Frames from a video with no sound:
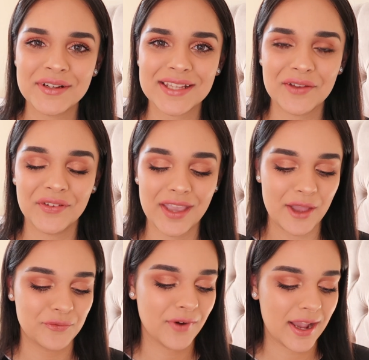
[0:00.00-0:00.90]
could I
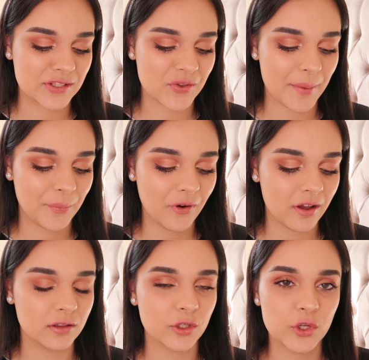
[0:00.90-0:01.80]
forget? Right, so I
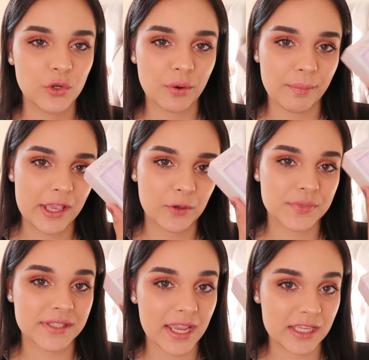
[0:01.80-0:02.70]
bought a Lacura makeup
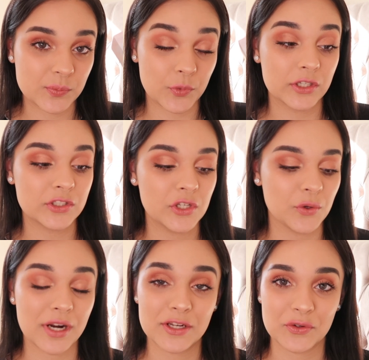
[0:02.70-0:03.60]
setting spray
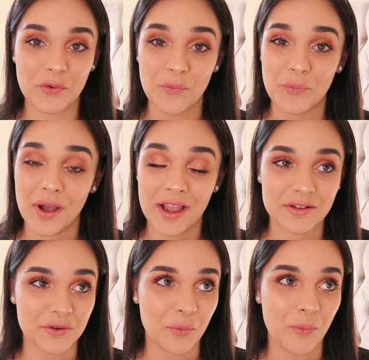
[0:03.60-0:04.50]
too, and I
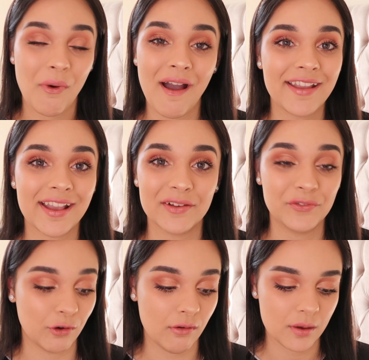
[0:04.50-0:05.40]
don't know why I
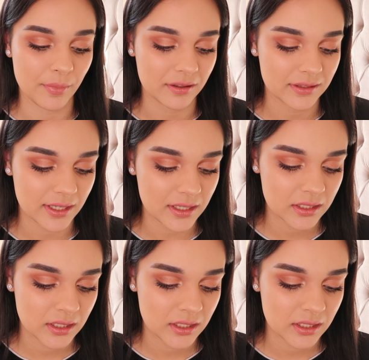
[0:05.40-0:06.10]
forgot about that.